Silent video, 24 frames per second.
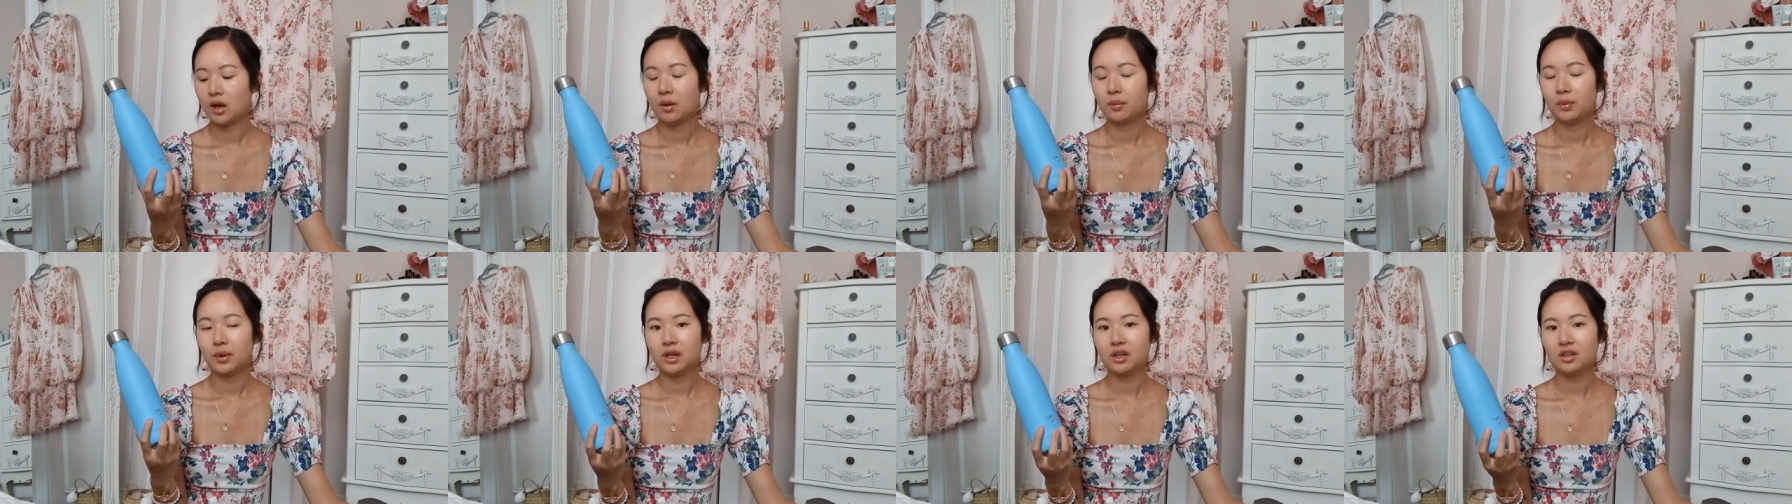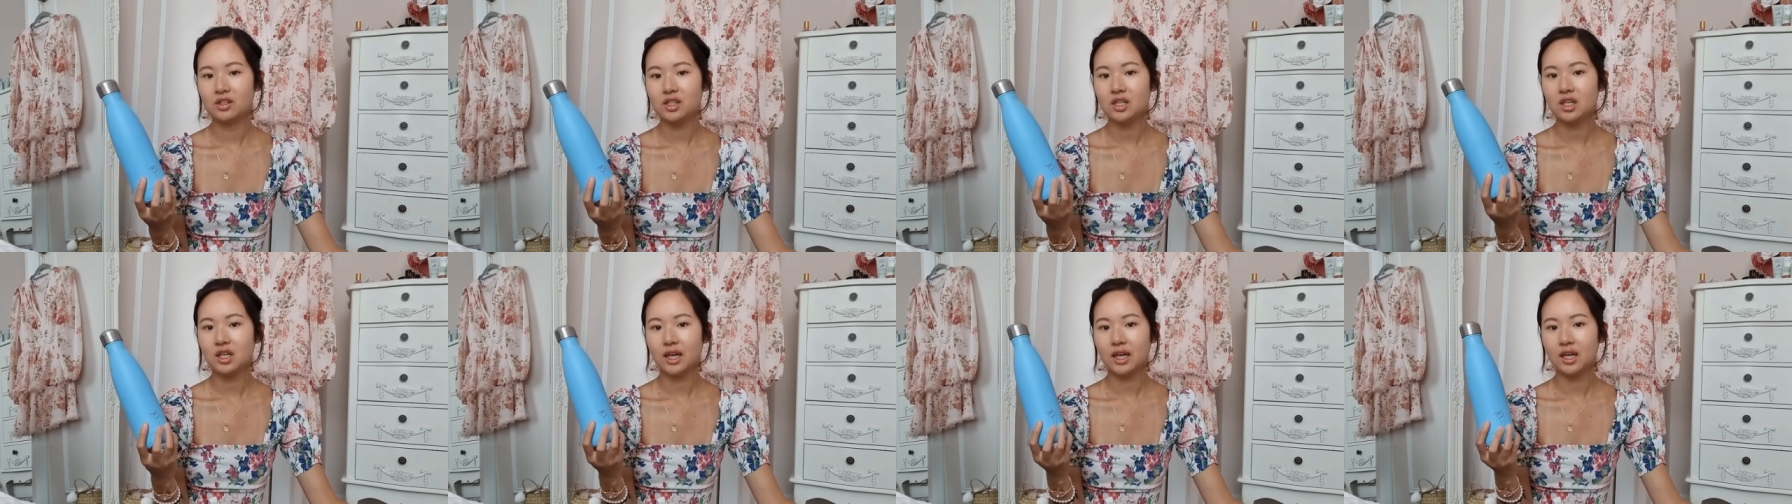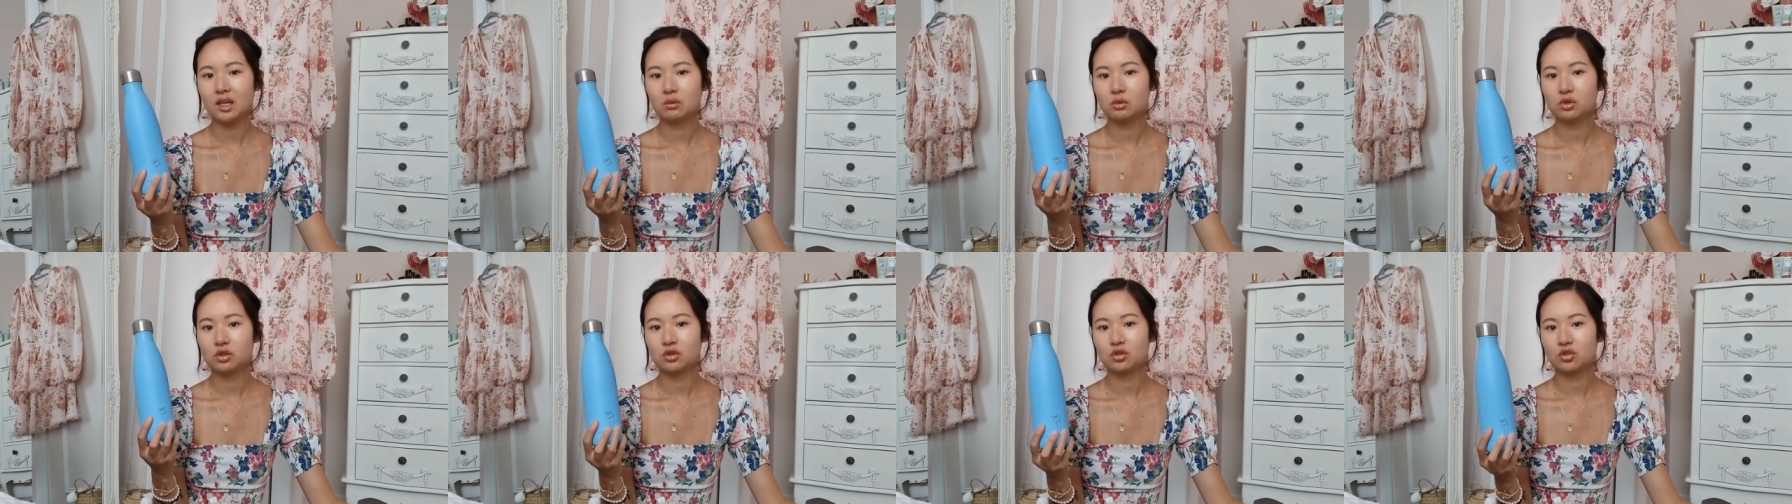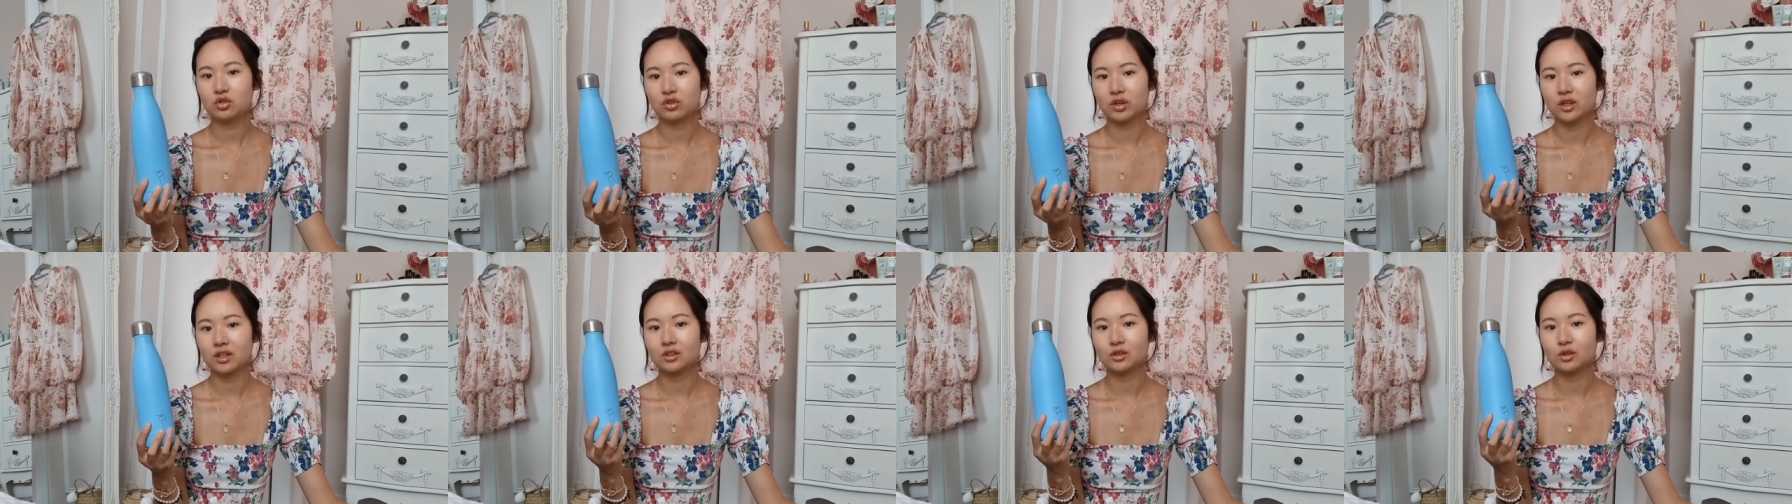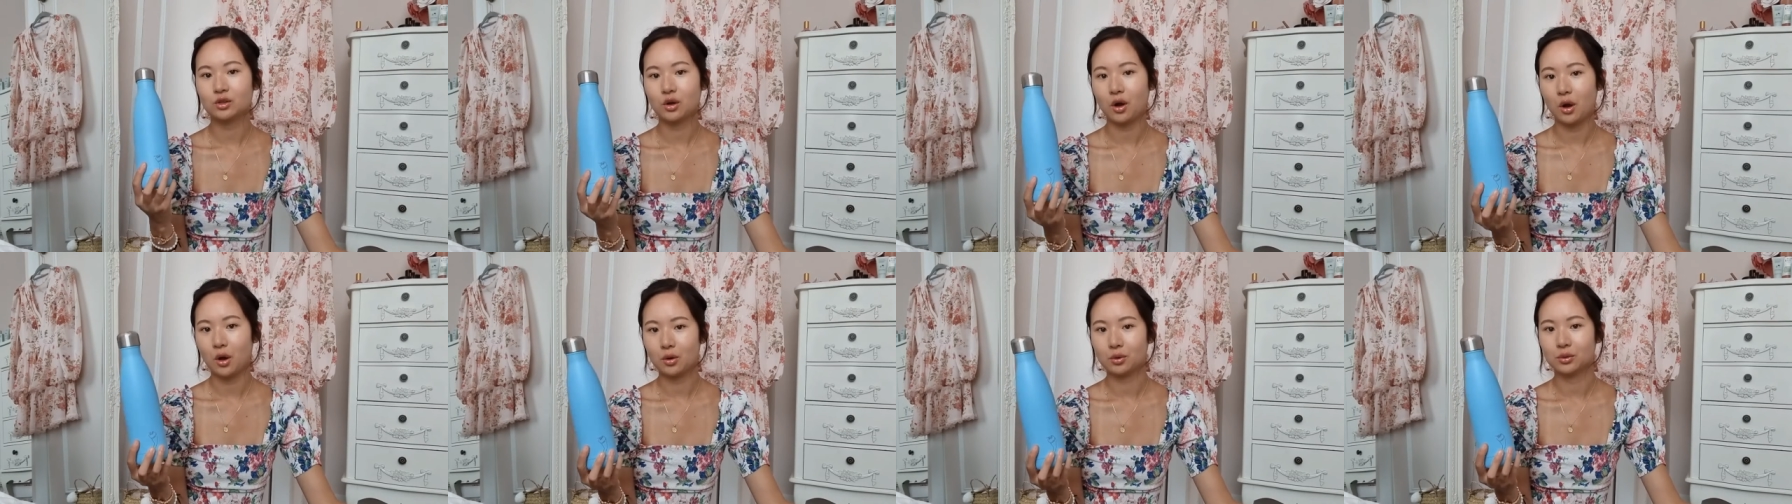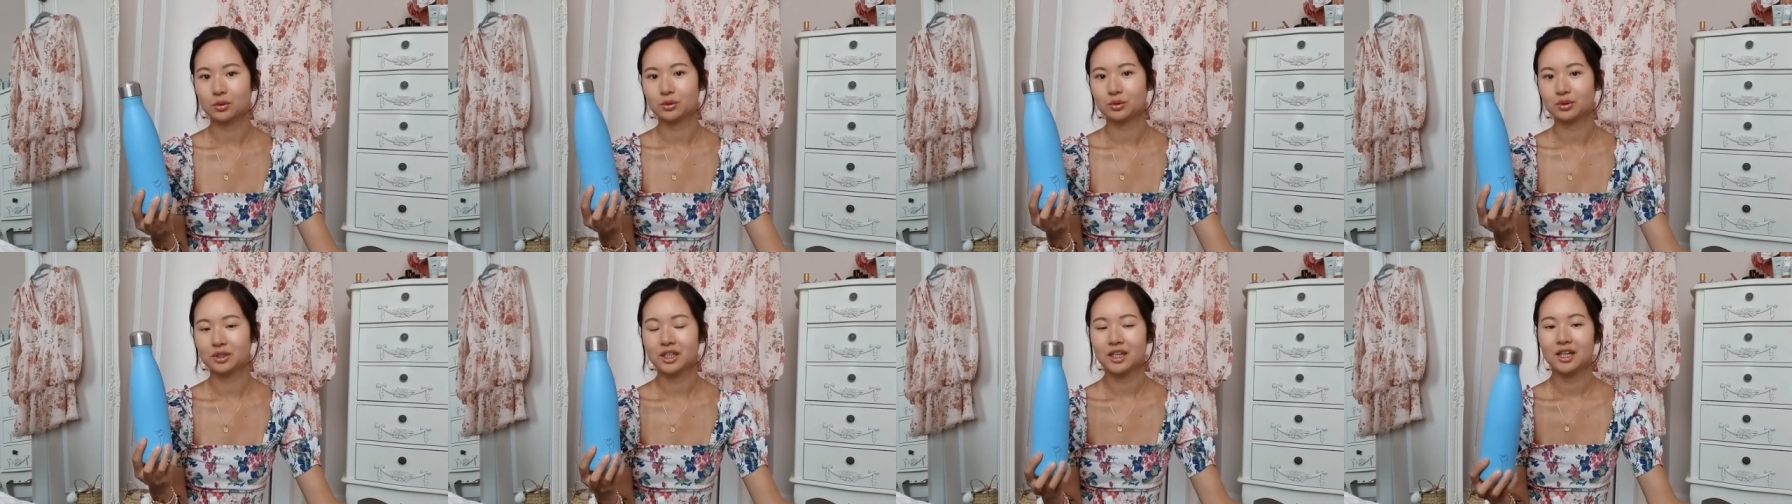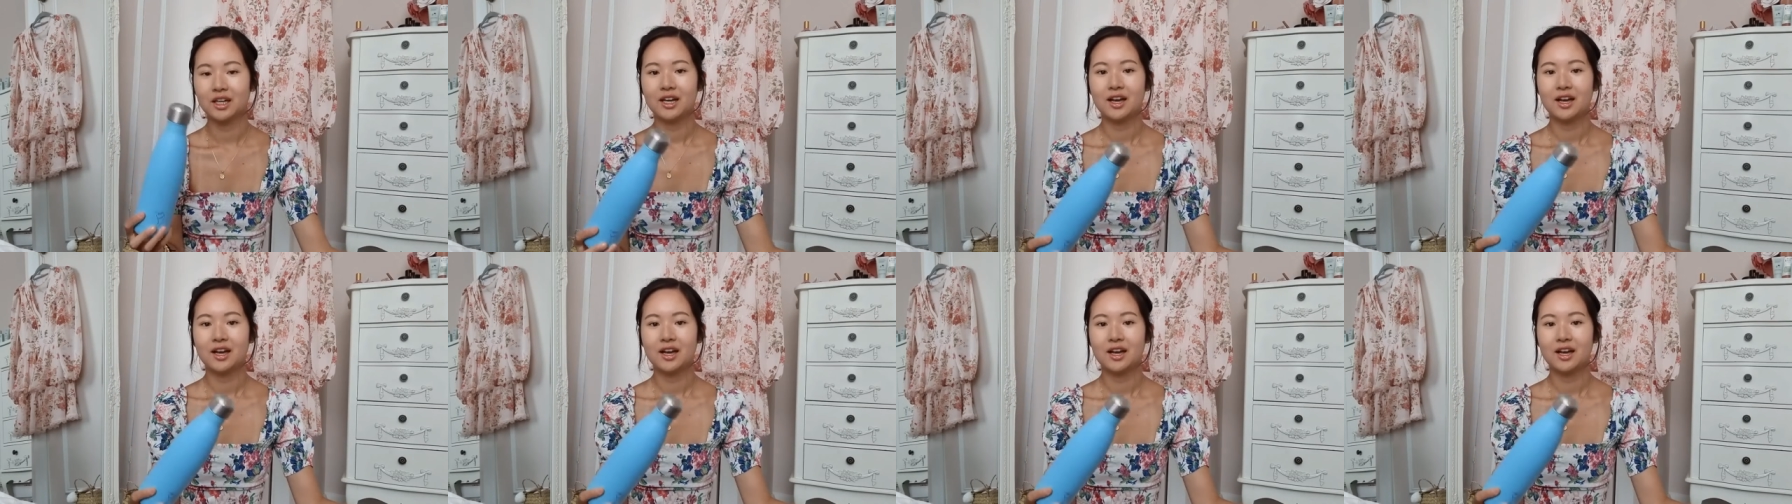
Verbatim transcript: because it keeps your drinks cold.